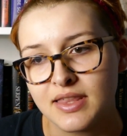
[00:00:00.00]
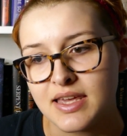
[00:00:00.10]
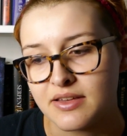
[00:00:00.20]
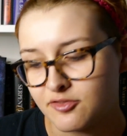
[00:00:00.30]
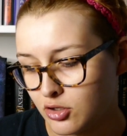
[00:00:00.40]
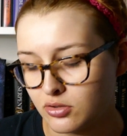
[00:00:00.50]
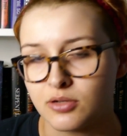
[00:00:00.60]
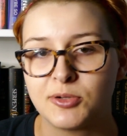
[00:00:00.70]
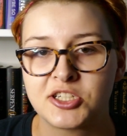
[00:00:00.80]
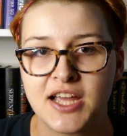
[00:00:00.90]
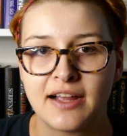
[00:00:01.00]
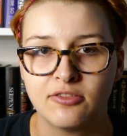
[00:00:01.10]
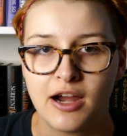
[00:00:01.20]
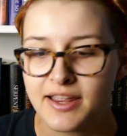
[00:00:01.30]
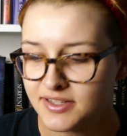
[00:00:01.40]
the folklore book
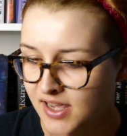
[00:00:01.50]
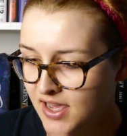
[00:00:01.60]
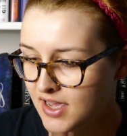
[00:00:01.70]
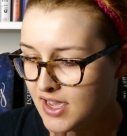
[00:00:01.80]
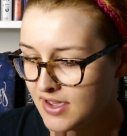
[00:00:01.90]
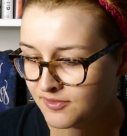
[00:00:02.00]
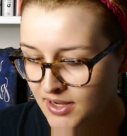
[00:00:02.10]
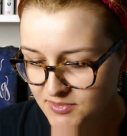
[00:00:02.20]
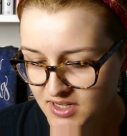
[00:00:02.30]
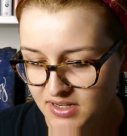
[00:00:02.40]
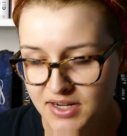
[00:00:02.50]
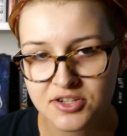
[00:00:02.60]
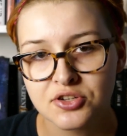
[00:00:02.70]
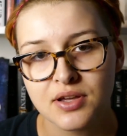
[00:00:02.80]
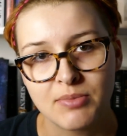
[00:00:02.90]
tag right. If I'm sitting
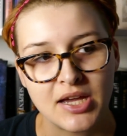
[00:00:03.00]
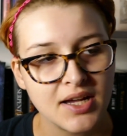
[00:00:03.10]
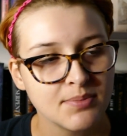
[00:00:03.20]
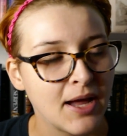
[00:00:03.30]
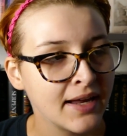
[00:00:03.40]
here doing makeup,